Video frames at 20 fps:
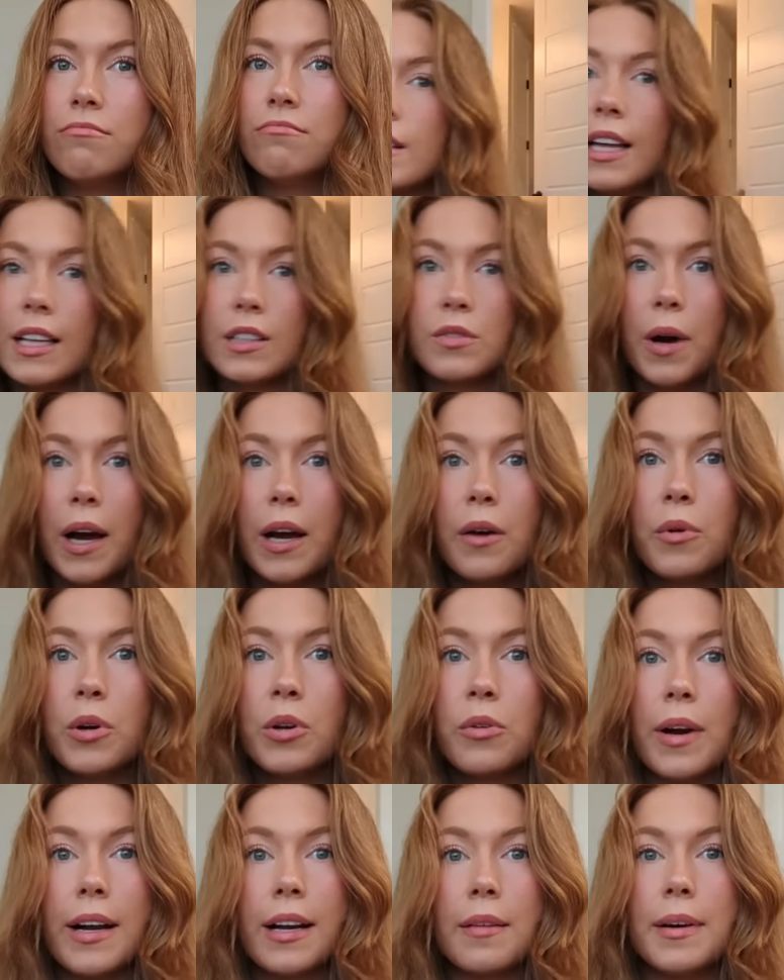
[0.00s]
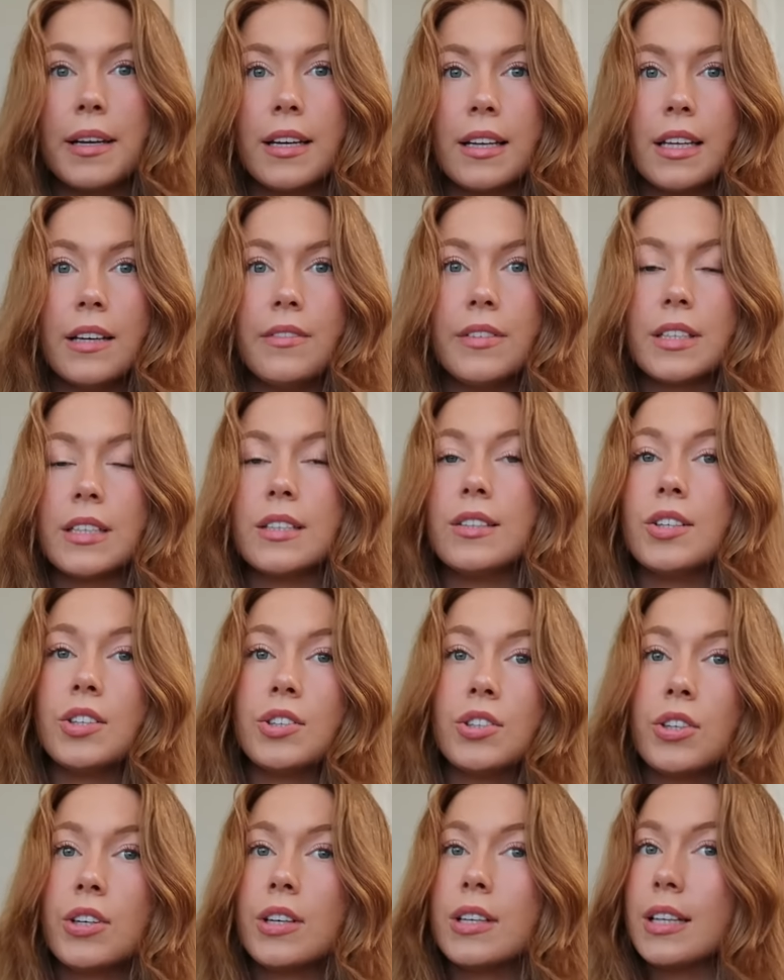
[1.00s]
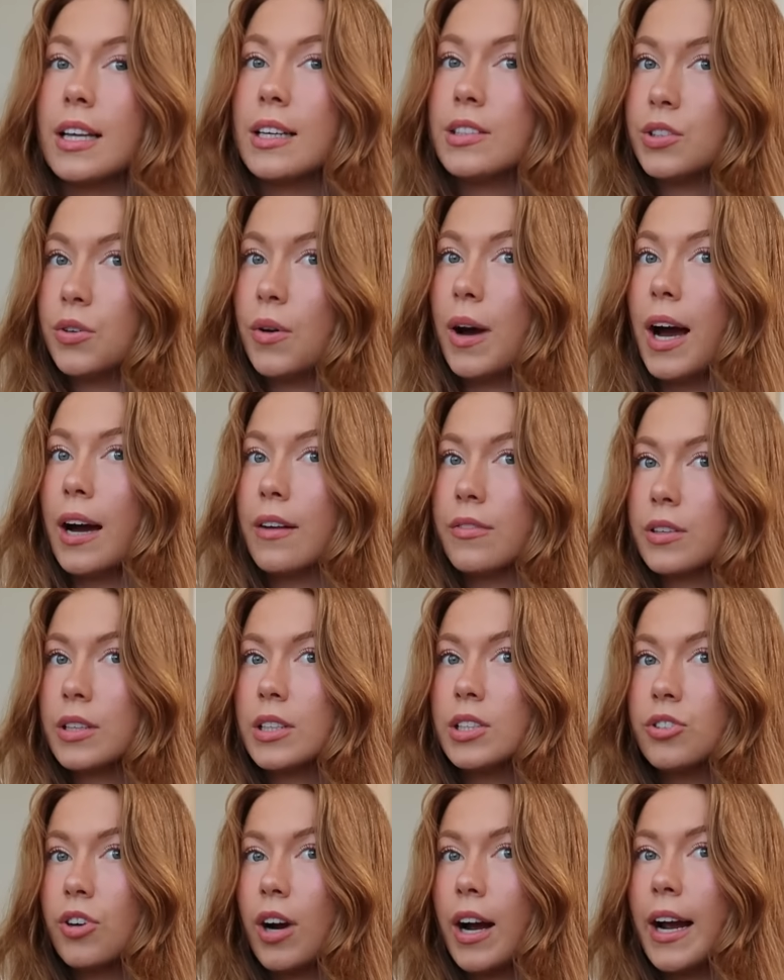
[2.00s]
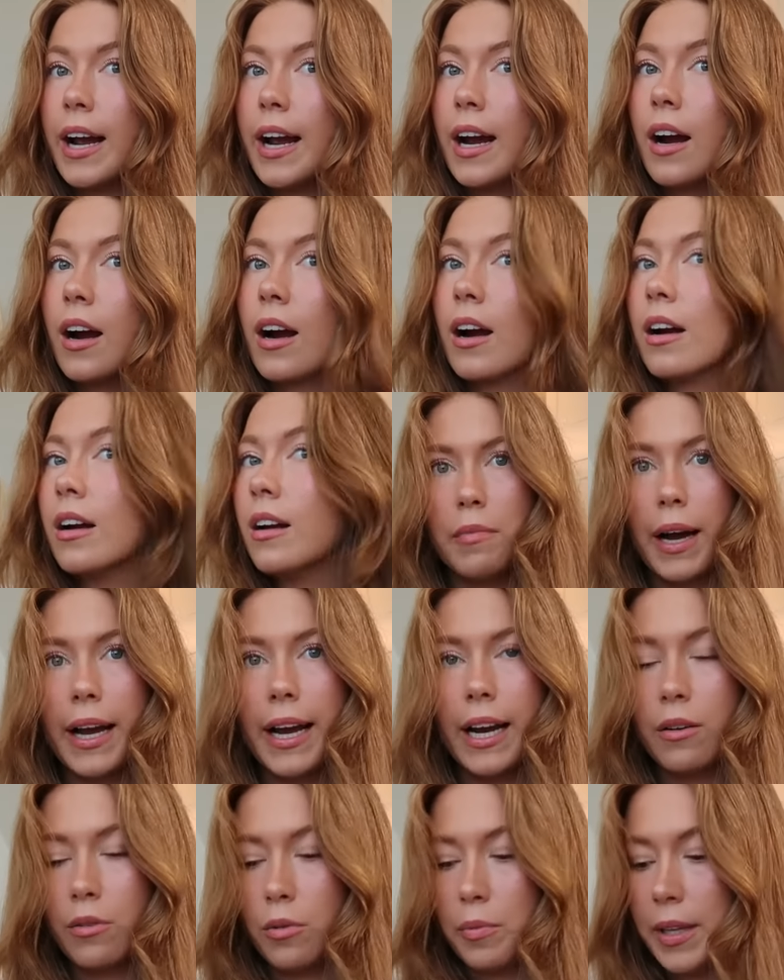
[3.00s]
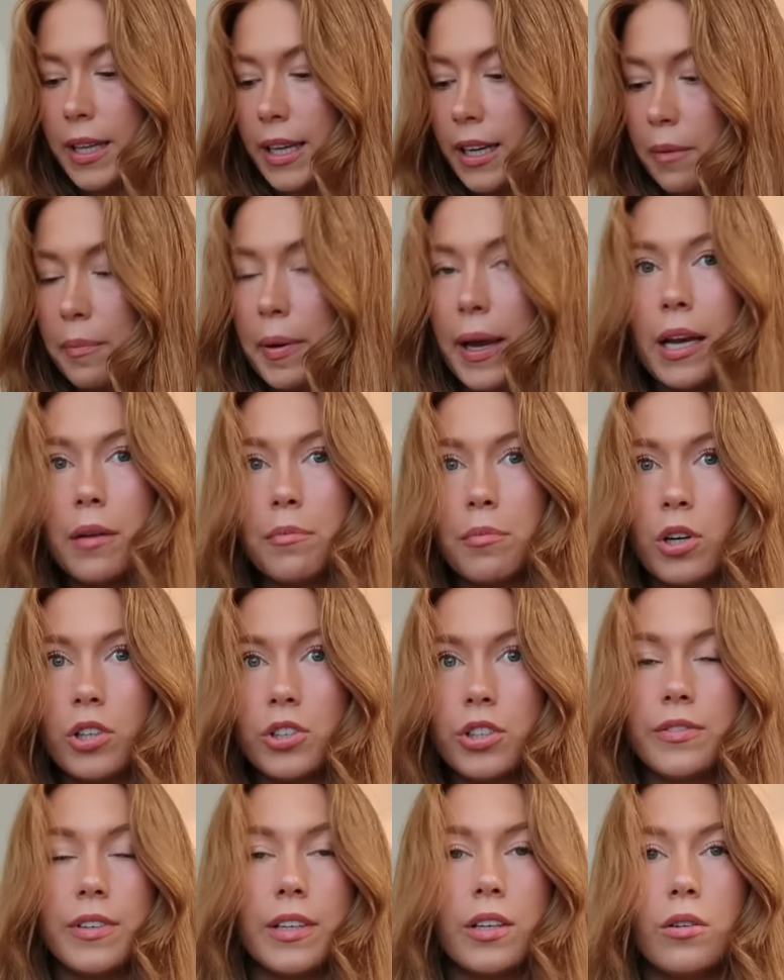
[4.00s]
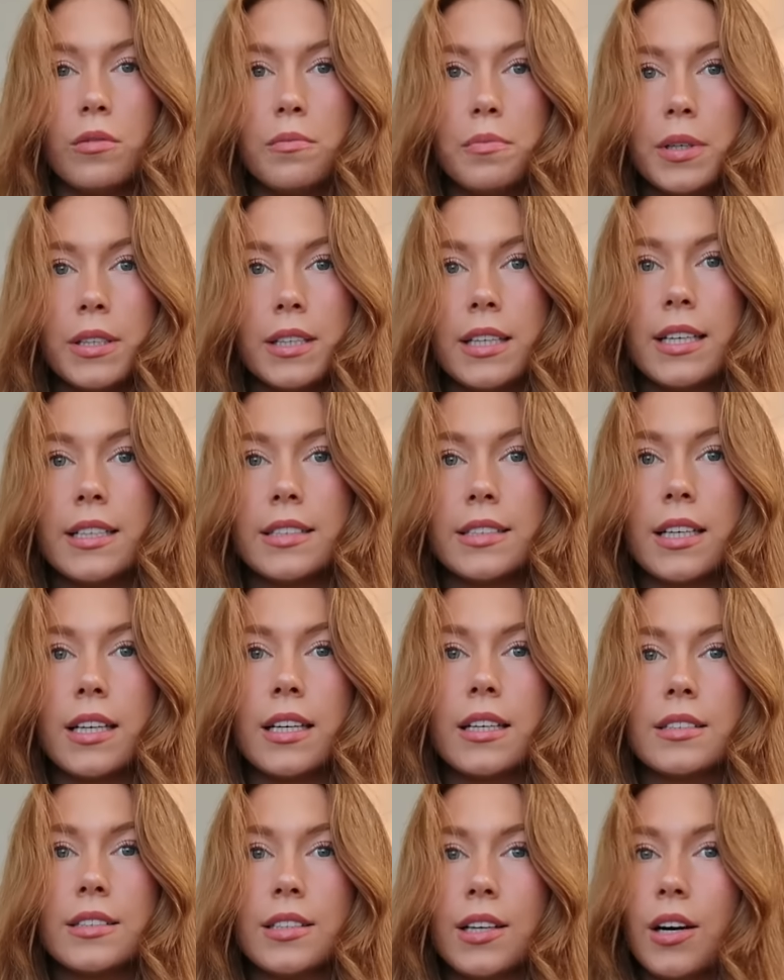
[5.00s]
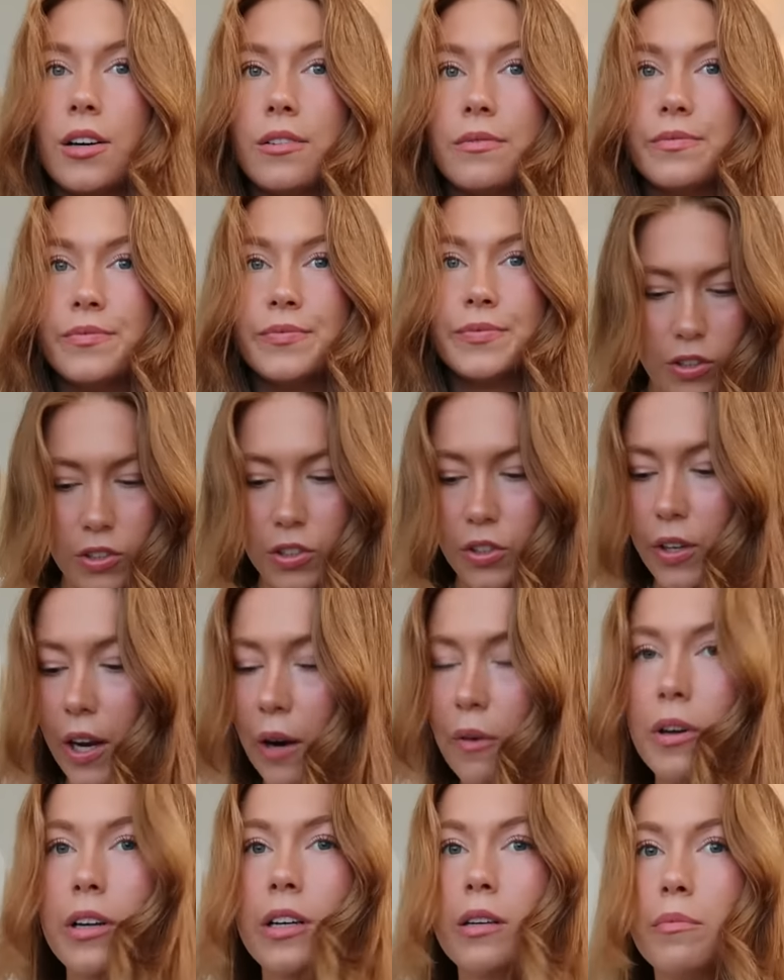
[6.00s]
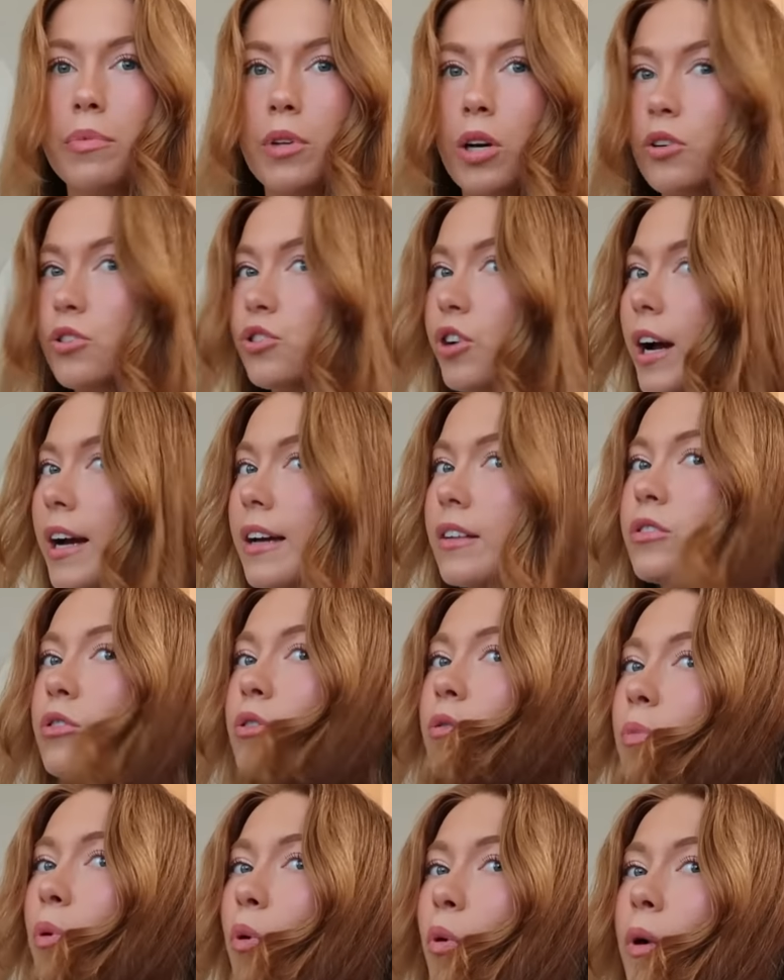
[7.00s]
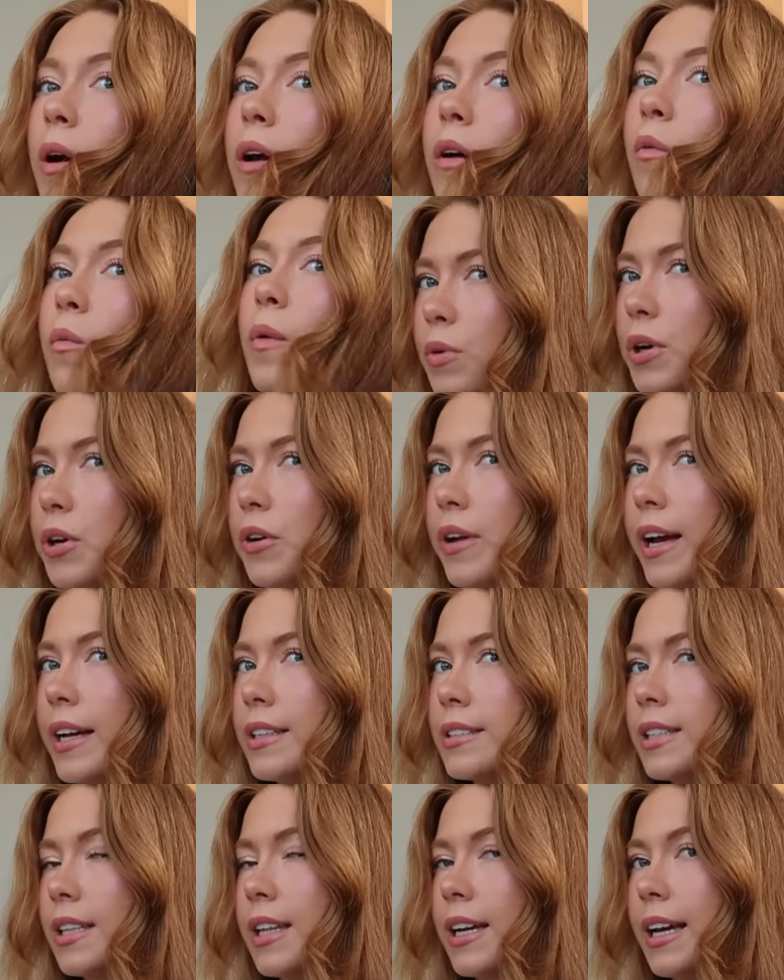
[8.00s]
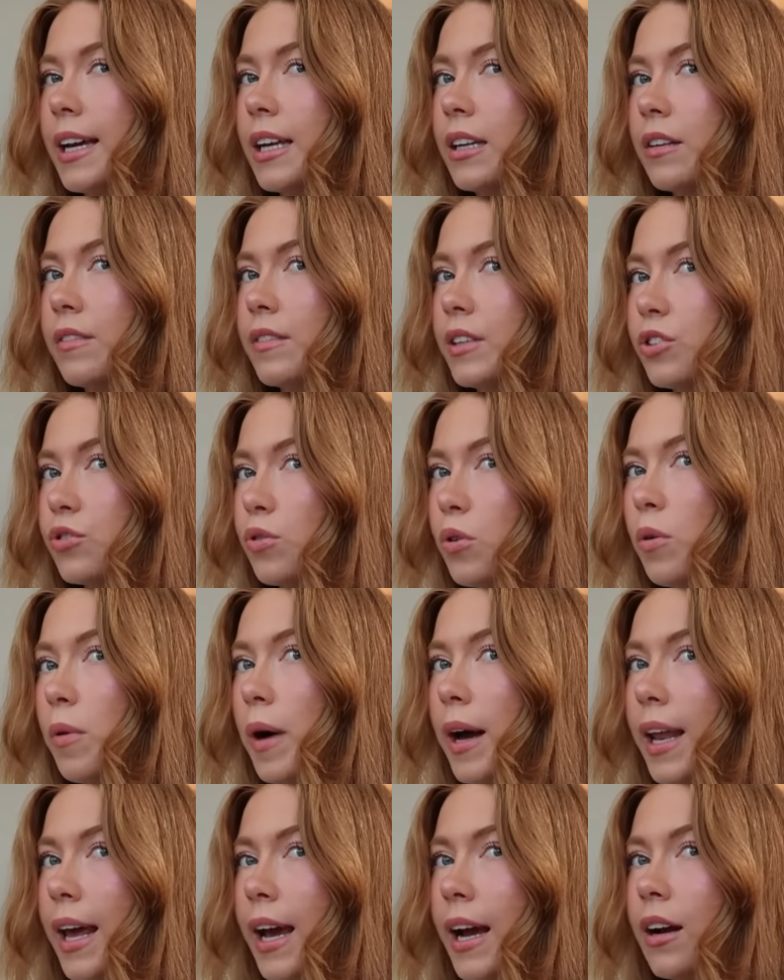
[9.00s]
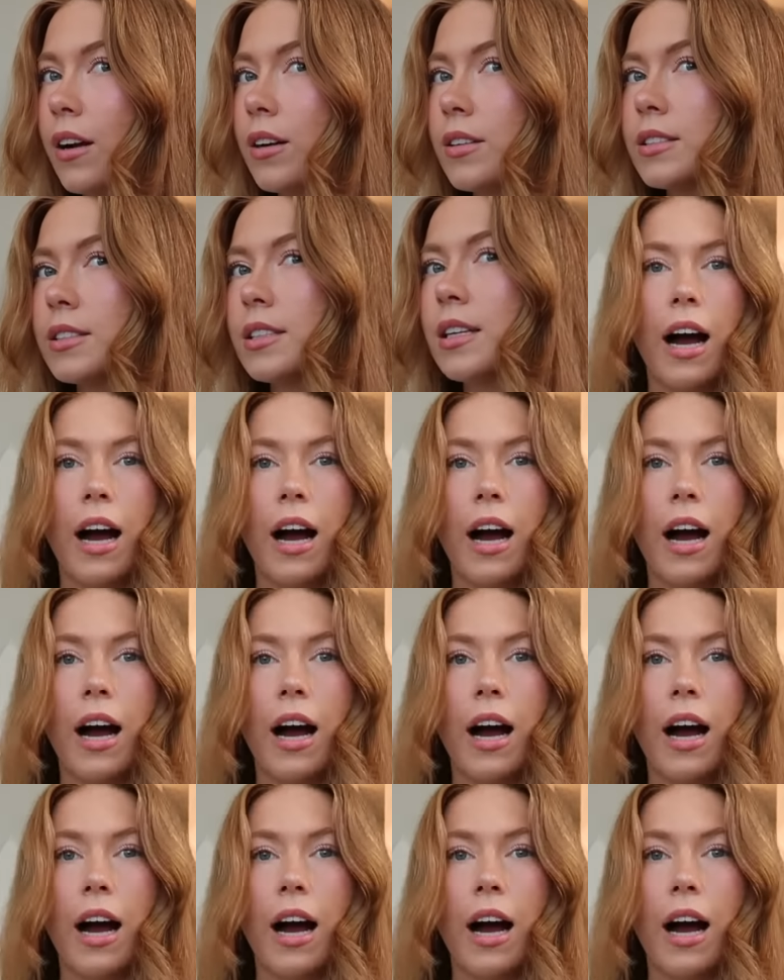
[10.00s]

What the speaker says: That's why I wouldn't recommend a leave-in conditioner unless you have really dry hair. My hair will be like a paintbrush if I don't put things in it. So now we're gonna blow dry it to a point where you can't see like individual wet hairs.